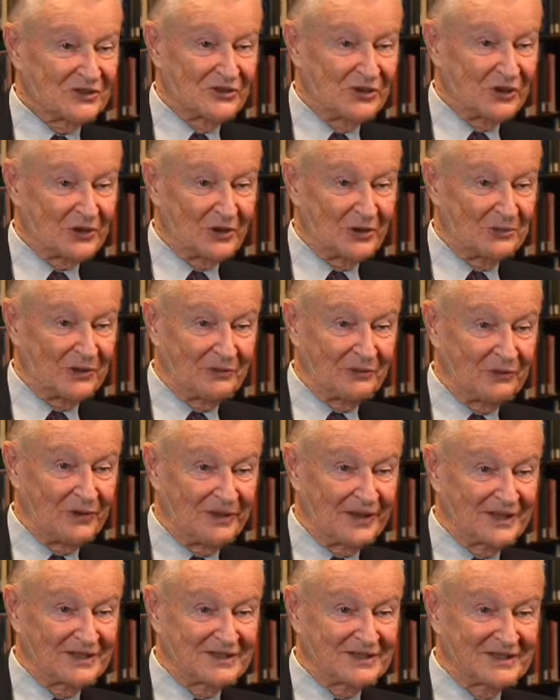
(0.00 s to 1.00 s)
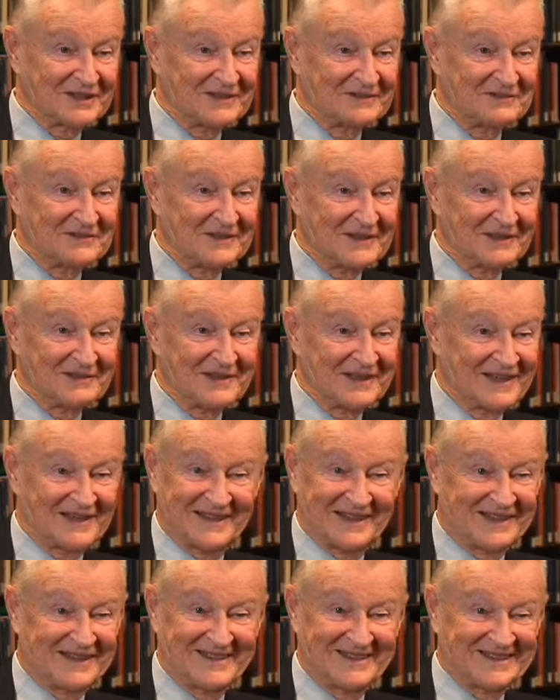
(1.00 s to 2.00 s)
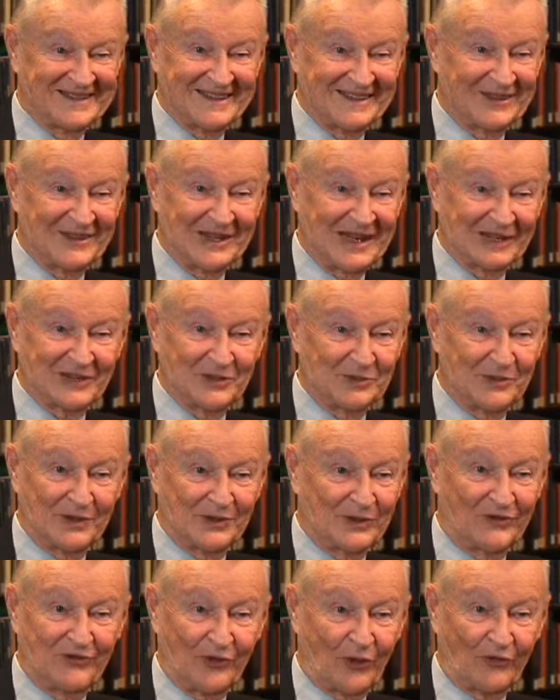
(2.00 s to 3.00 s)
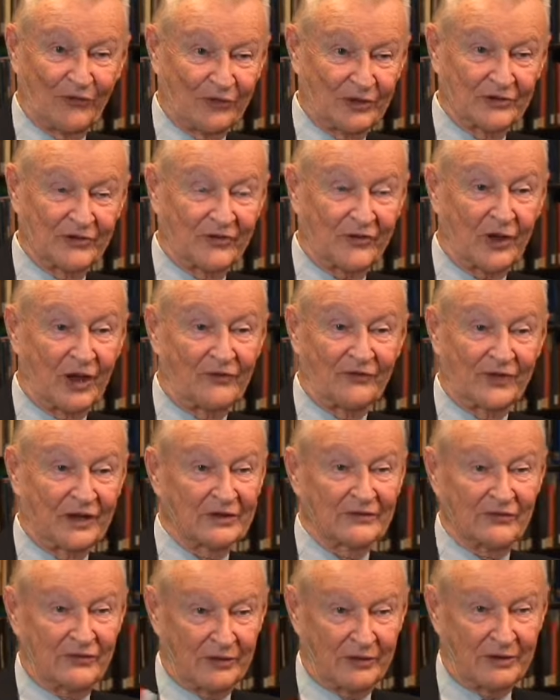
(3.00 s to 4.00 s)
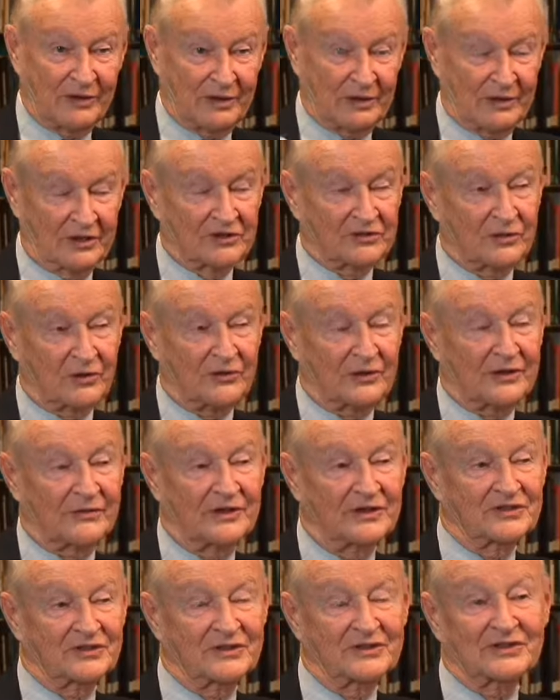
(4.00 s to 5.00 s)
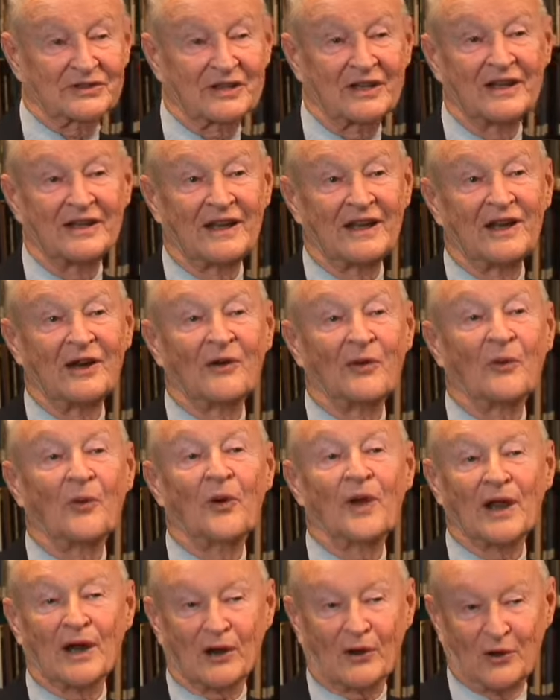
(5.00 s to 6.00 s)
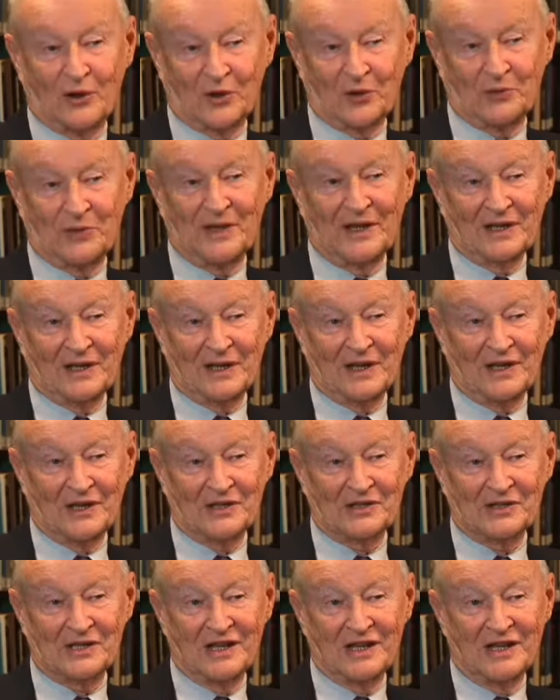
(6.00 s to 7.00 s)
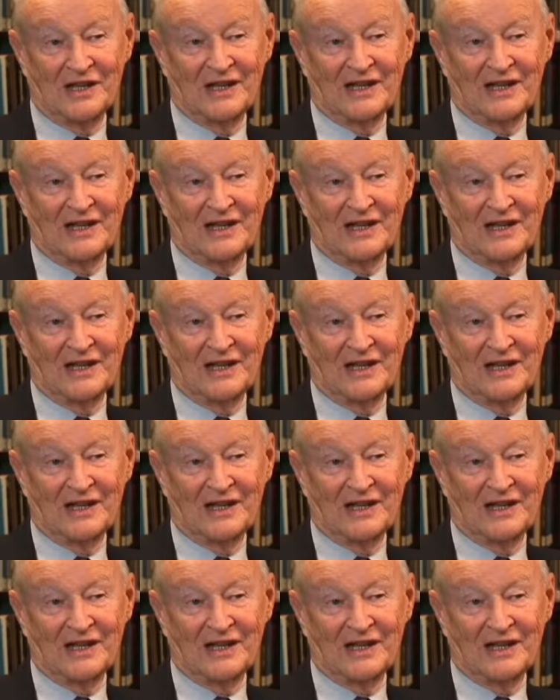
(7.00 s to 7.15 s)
are not going to be with us. They don't like to be in the forefront of conflict for historic reasons. We are going to be engaged.